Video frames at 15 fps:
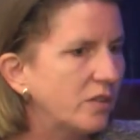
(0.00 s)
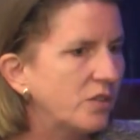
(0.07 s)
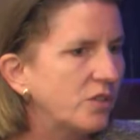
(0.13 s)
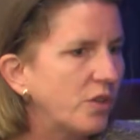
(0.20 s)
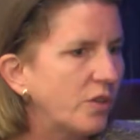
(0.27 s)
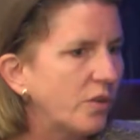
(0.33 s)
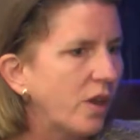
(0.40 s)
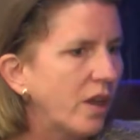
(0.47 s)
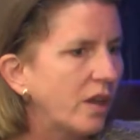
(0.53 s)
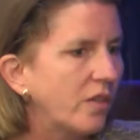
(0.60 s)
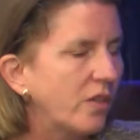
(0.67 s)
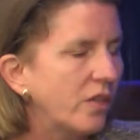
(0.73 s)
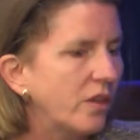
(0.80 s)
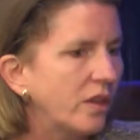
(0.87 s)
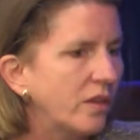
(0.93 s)
So
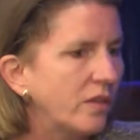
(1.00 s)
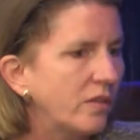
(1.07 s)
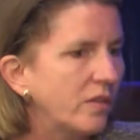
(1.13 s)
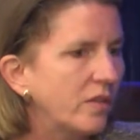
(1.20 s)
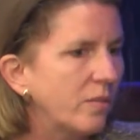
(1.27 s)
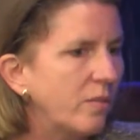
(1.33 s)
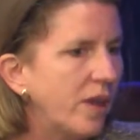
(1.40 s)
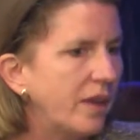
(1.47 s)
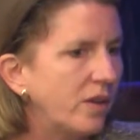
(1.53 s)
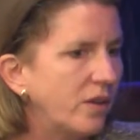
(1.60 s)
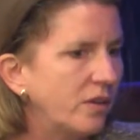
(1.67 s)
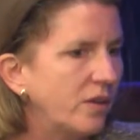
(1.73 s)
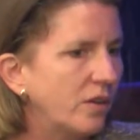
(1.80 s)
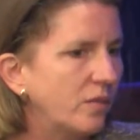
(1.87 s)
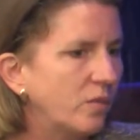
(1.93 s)
the men
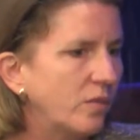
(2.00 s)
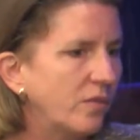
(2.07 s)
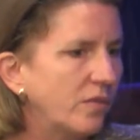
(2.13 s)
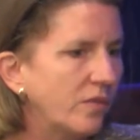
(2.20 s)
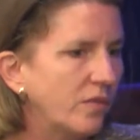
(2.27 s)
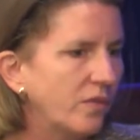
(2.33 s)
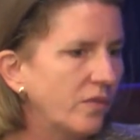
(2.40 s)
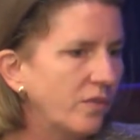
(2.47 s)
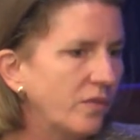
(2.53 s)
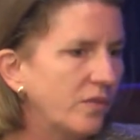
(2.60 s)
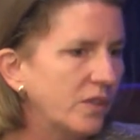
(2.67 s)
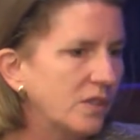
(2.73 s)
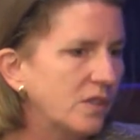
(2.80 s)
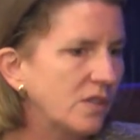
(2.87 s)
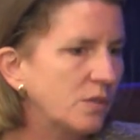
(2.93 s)
on
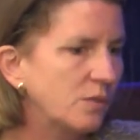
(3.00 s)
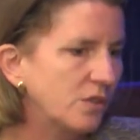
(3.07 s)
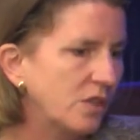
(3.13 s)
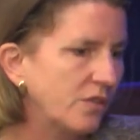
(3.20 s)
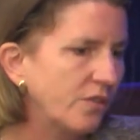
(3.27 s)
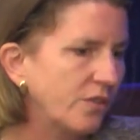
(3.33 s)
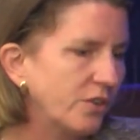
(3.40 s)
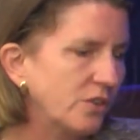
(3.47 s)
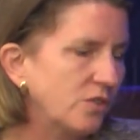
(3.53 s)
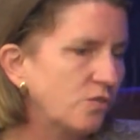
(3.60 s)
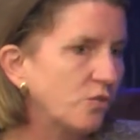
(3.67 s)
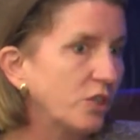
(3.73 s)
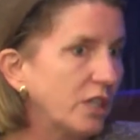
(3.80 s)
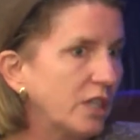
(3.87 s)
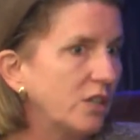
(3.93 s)
this was the first
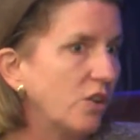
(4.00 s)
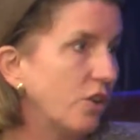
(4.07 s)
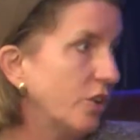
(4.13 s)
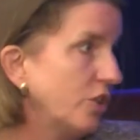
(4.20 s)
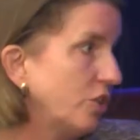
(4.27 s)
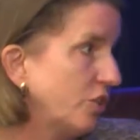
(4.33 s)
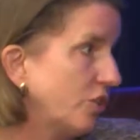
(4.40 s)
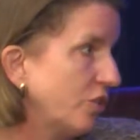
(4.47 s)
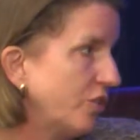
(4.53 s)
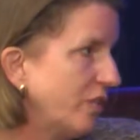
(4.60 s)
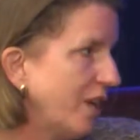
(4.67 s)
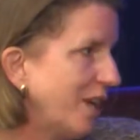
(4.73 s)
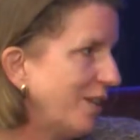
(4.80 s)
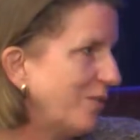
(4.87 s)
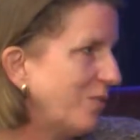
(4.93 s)
really large
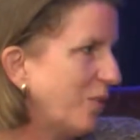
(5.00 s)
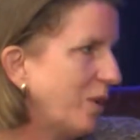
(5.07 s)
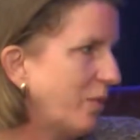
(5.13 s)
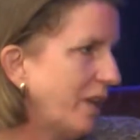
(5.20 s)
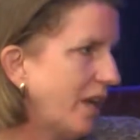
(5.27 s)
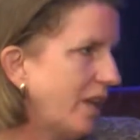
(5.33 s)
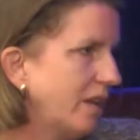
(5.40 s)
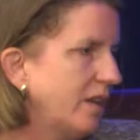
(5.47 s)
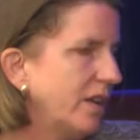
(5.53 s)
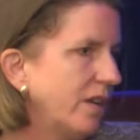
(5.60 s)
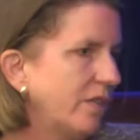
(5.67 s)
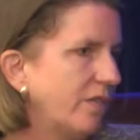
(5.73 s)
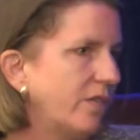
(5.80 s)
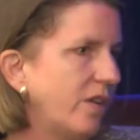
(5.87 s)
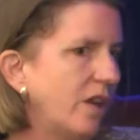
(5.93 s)
survey where we had
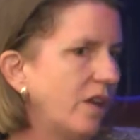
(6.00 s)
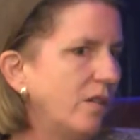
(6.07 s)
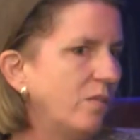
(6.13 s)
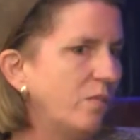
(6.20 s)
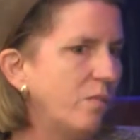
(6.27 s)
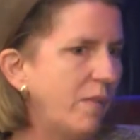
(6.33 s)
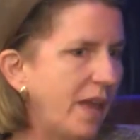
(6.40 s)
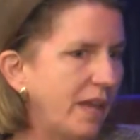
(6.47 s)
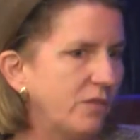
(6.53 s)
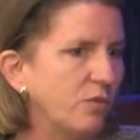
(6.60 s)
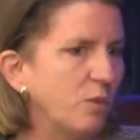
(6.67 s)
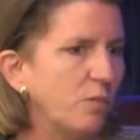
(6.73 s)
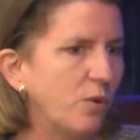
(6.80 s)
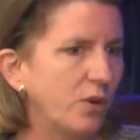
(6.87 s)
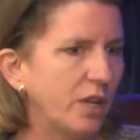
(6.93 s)
enough men
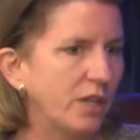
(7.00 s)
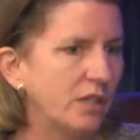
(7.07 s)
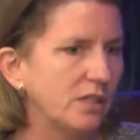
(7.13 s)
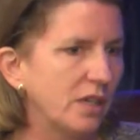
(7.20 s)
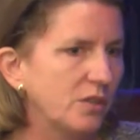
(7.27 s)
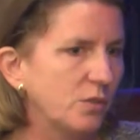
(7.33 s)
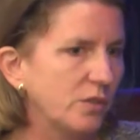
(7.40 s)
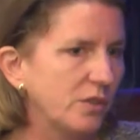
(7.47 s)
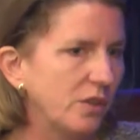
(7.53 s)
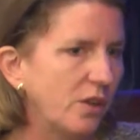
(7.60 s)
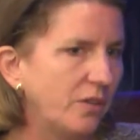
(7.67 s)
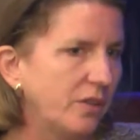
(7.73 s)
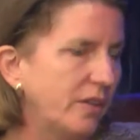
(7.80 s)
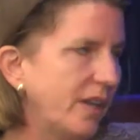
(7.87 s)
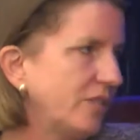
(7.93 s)
reporting a sexual assault
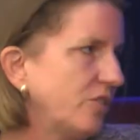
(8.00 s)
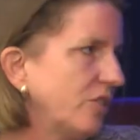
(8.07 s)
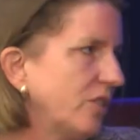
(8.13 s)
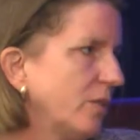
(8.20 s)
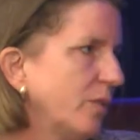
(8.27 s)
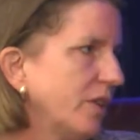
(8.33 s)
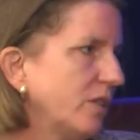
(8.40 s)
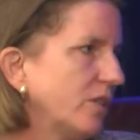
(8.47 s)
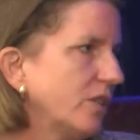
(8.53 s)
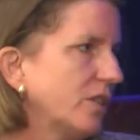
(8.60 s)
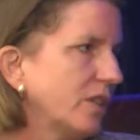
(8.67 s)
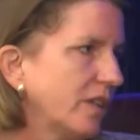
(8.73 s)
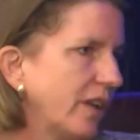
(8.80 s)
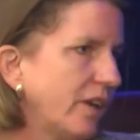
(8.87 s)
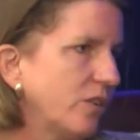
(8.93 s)
in the last year that we could look at
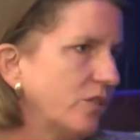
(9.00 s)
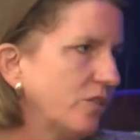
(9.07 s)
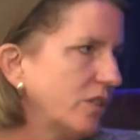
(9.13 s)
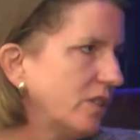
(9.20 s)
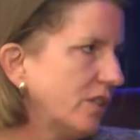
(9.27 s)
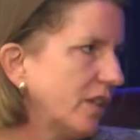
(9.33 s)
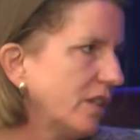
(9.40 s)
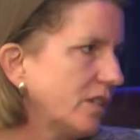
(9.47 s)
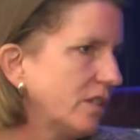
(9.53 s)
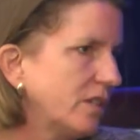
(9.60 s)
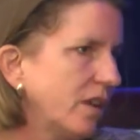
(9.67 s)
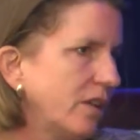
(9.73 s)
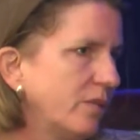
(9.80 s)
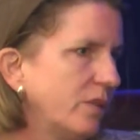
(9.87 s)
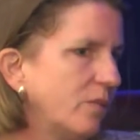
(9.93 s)
the characteristics.
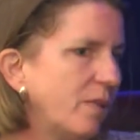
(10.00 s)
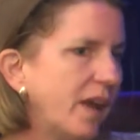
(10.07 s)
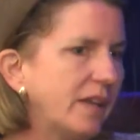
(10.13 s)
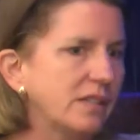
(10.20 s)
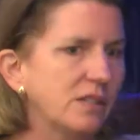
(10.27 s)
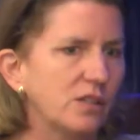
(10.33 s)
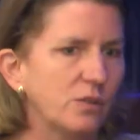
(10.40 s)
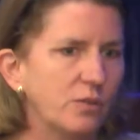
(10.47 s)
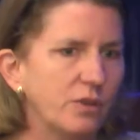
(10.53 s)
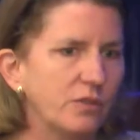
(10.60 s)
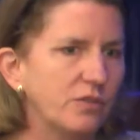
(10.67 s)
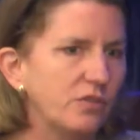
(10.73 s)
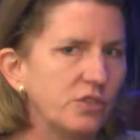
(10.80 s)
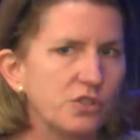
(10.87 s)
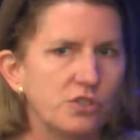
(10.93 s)
In the past, there were
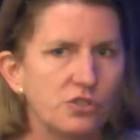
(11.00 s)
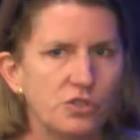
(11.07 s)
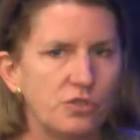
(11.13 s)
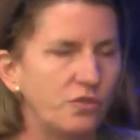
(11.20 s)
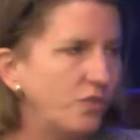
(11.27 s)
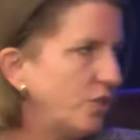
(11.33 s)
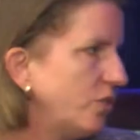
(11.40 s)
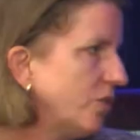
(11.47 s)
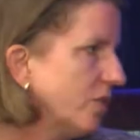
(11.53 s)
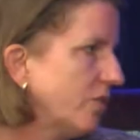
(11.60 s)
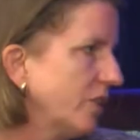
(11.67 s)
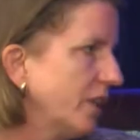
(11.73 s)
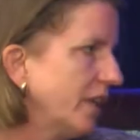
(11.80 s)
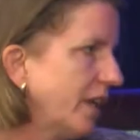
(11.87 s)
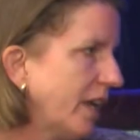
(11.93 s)
just too few to
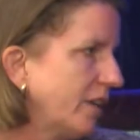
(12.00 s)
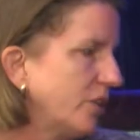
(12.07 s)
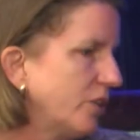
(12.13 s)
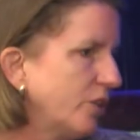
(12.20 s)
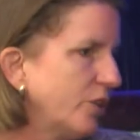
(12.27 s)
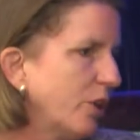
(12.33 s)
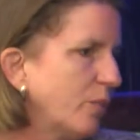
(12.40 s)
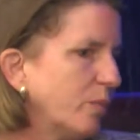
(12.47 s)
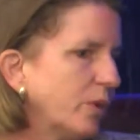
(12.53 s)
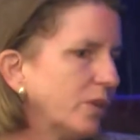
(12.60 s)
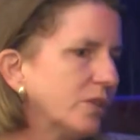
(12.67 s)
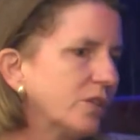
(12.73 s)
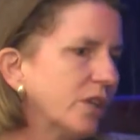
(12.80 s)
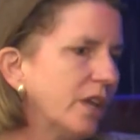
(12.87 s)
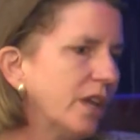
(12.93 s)
really get good numbers.